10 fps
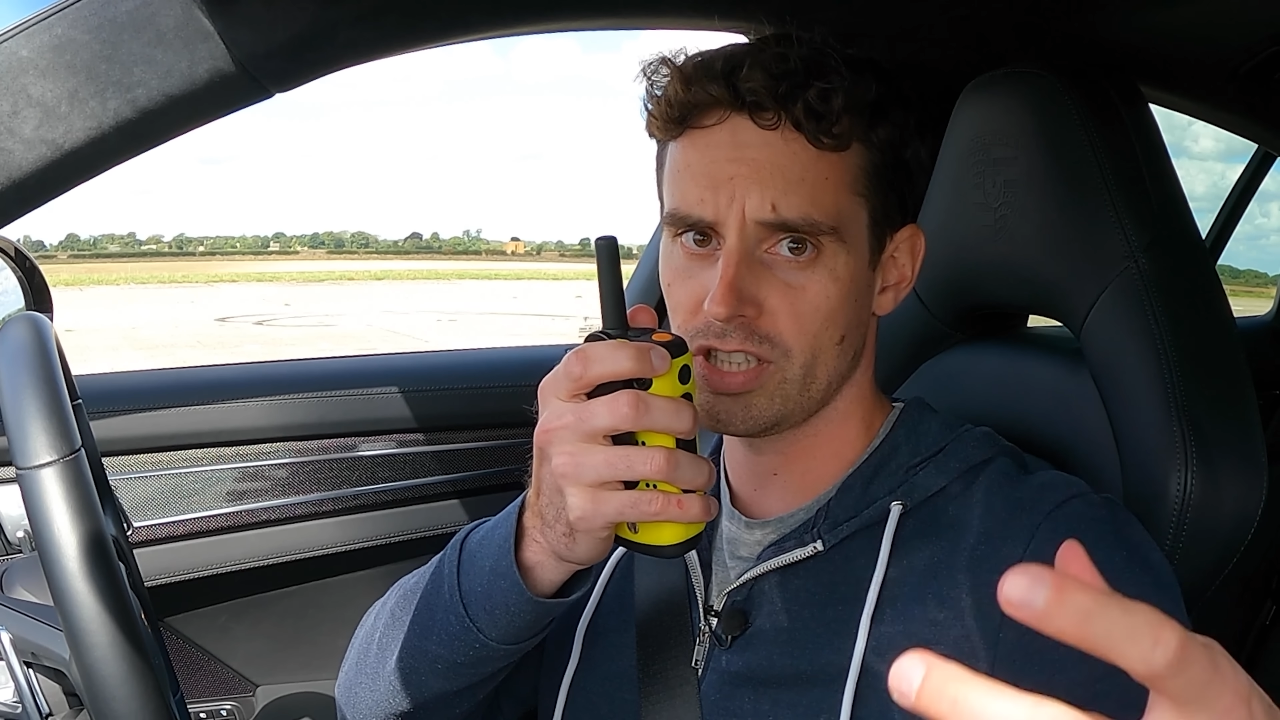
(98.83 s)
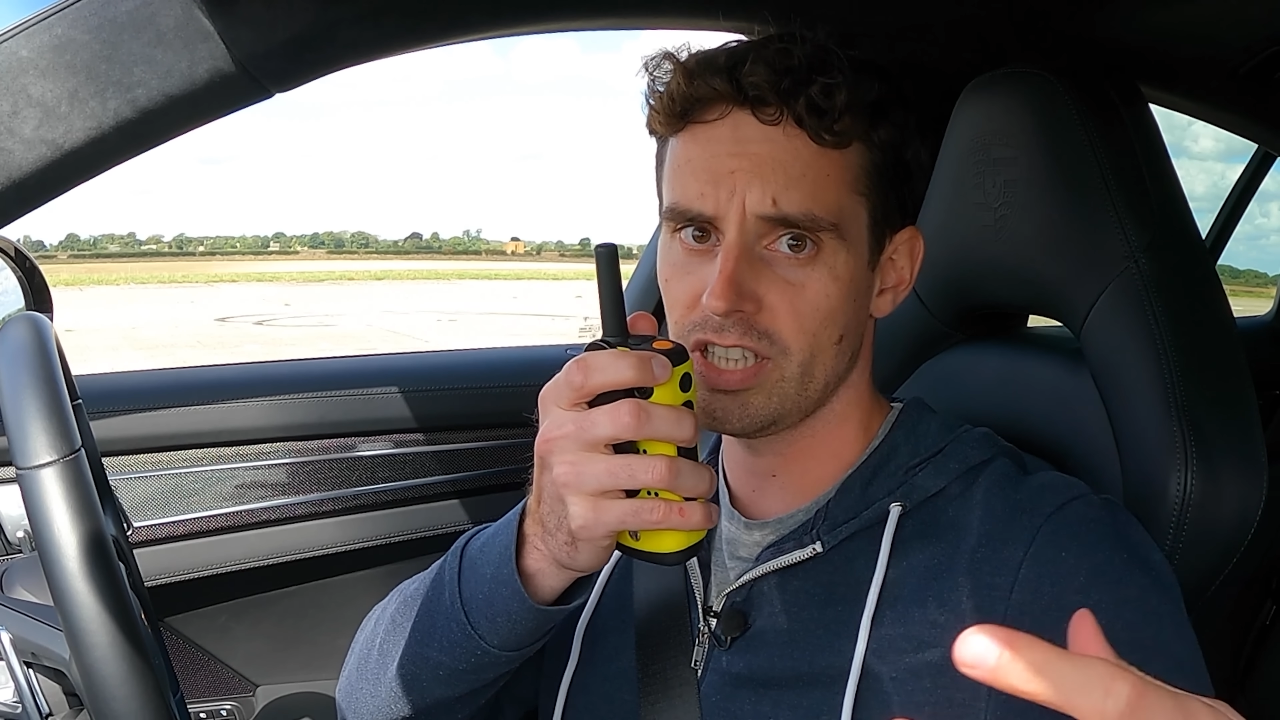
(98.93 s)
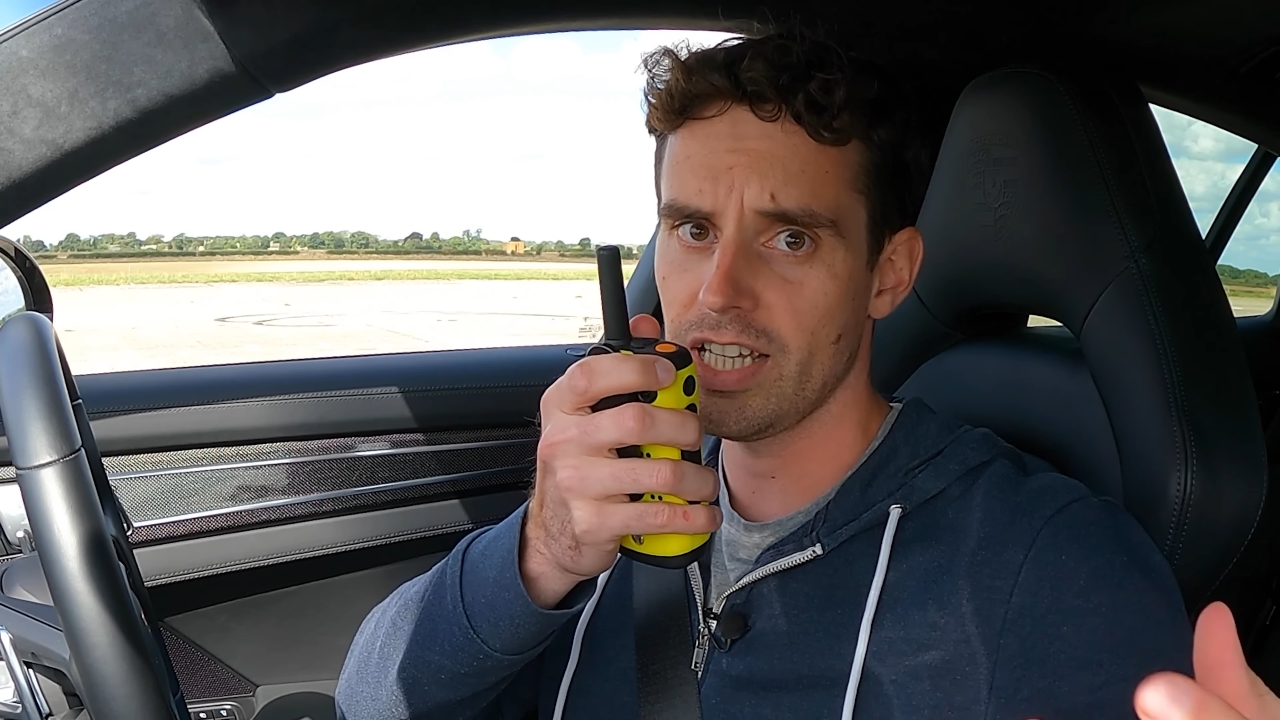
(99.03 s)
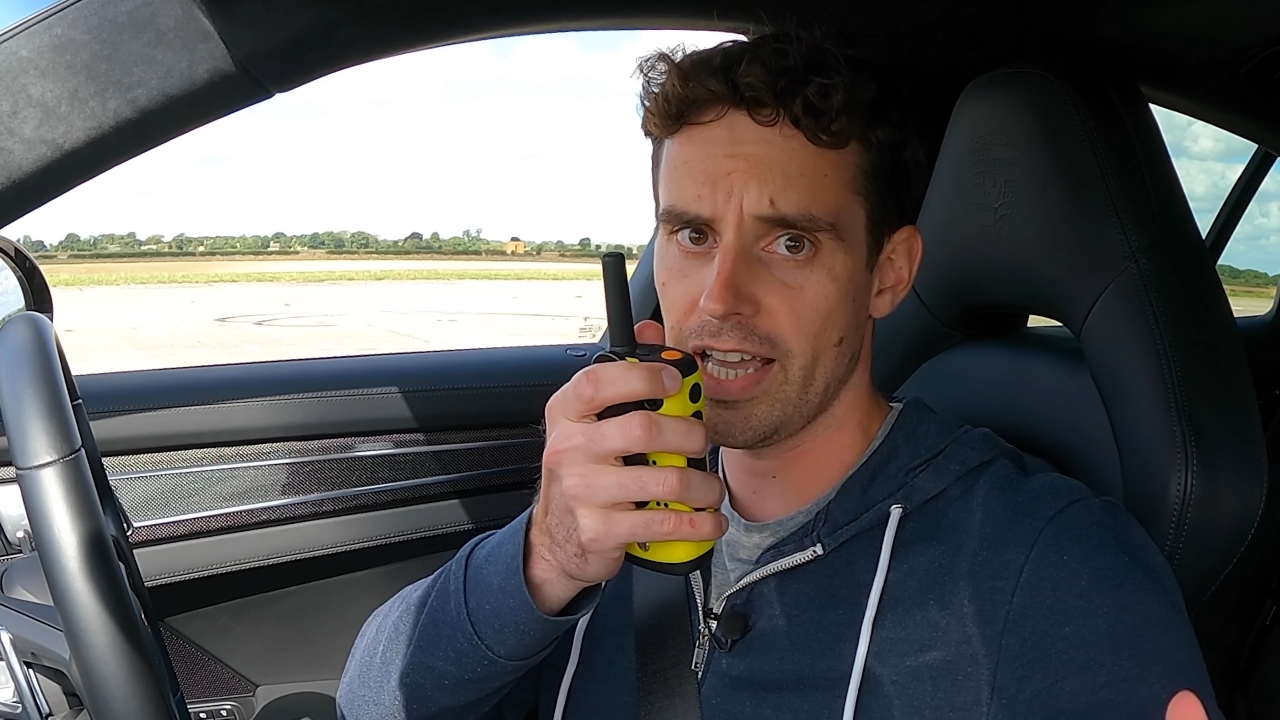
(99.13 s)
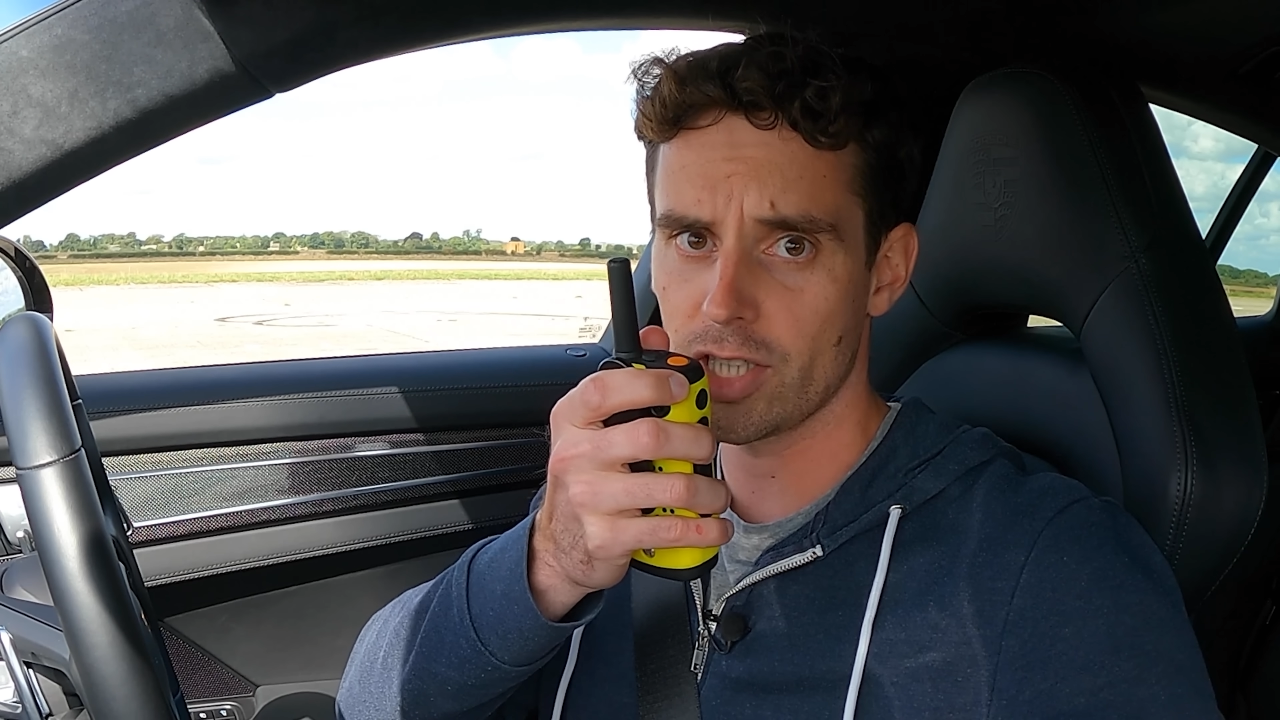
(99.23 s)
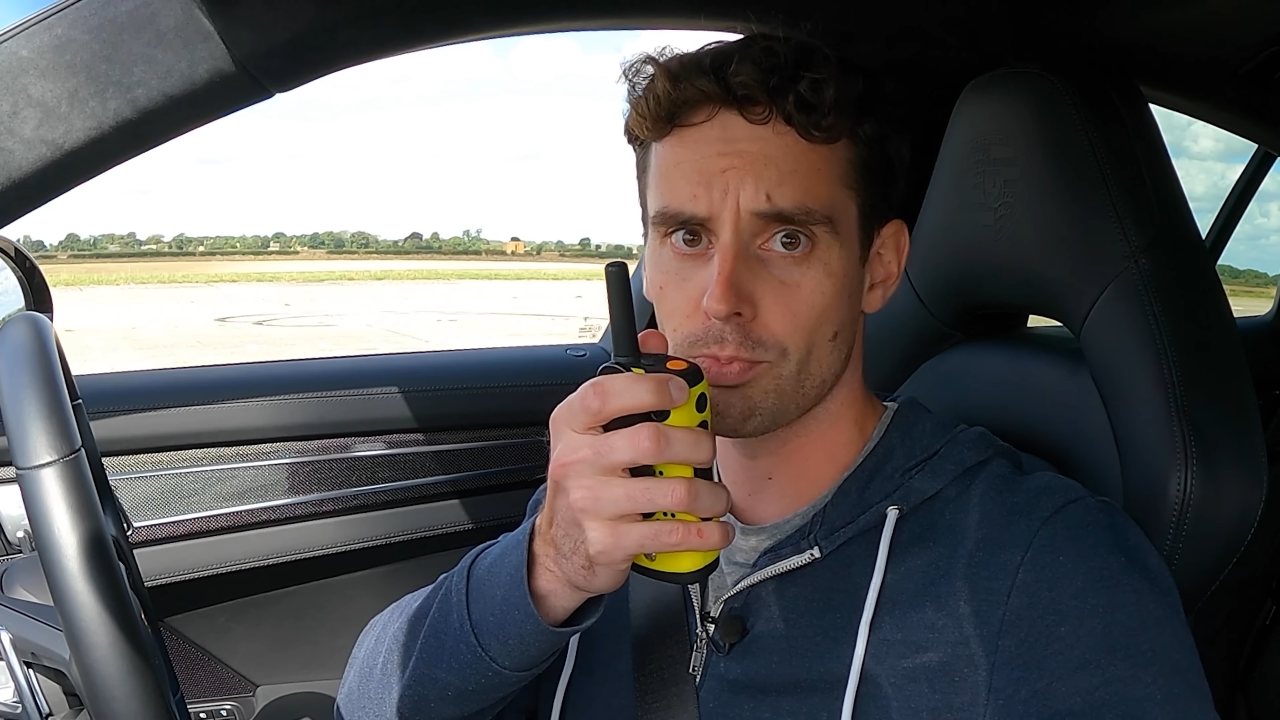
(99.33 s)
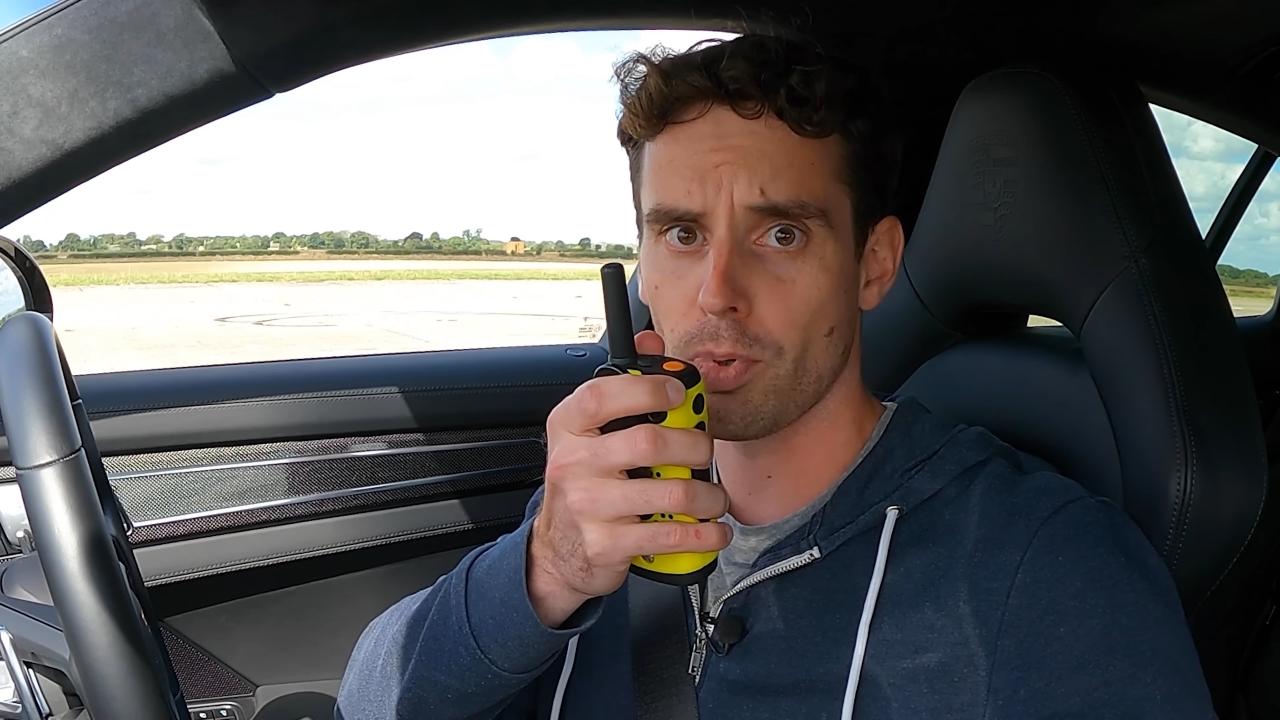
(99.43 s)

a TH